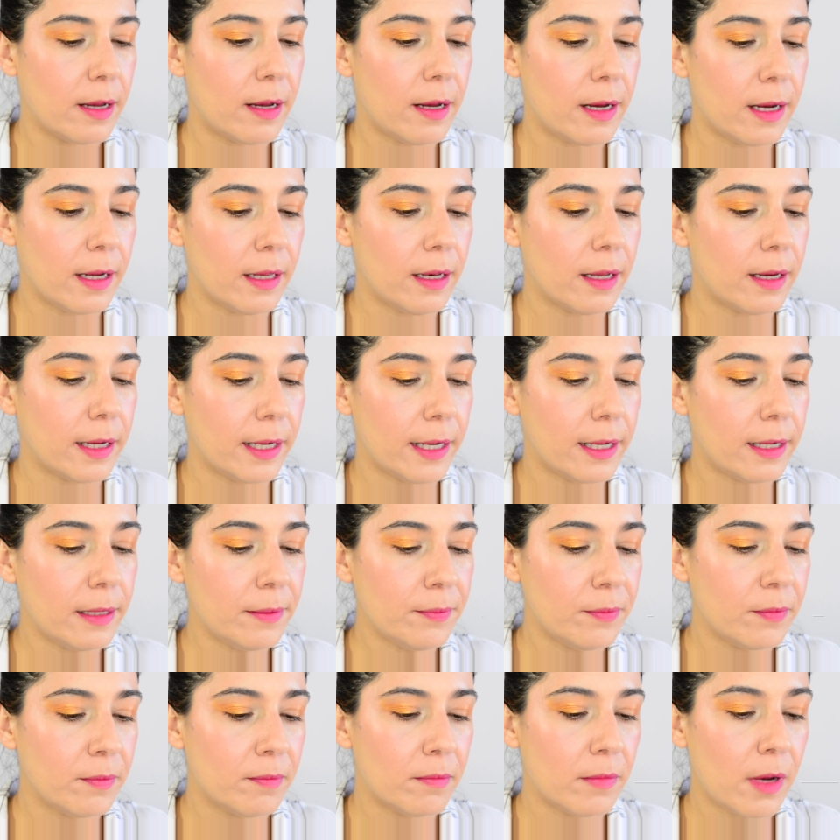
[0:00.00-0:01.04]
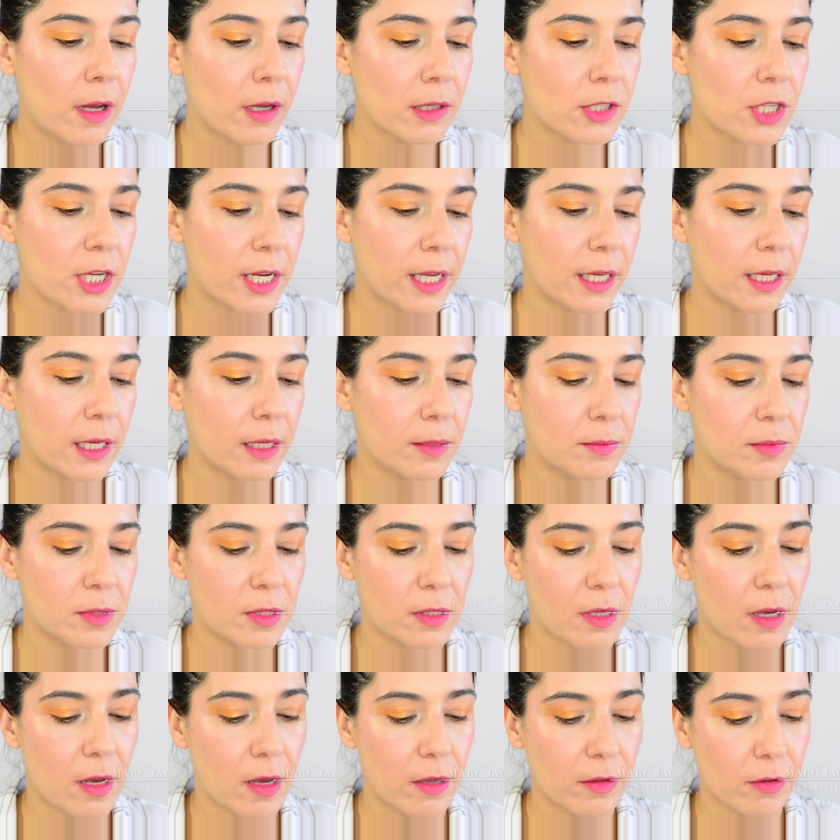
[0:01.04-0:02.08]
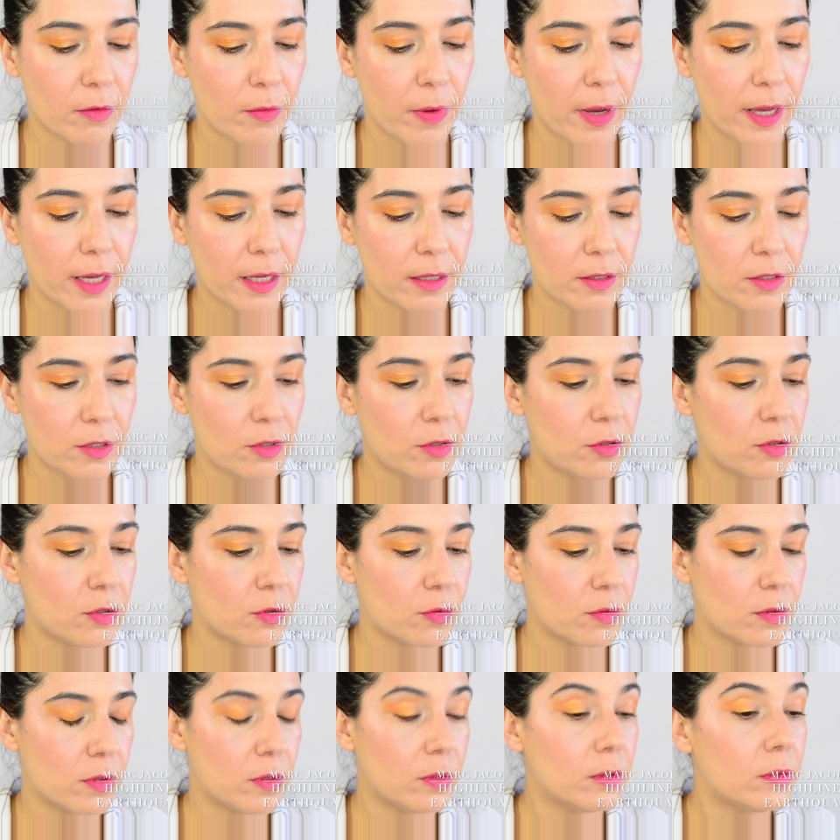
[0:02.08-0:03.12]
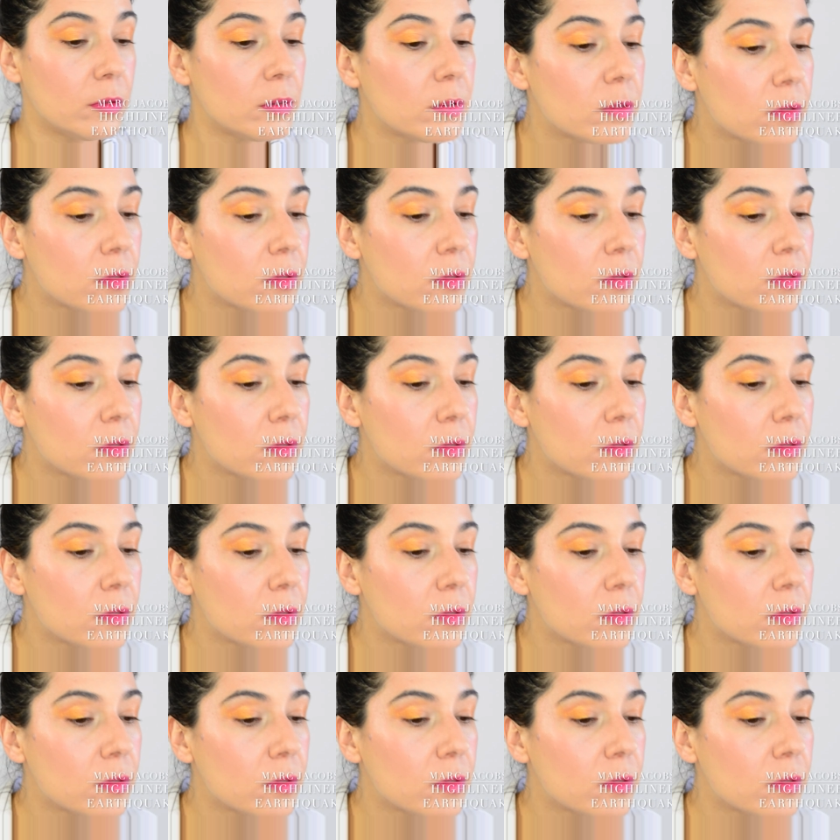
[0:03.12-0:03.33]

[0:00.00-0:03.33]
eyeliner. Marc Jacobs Earthquake as usual.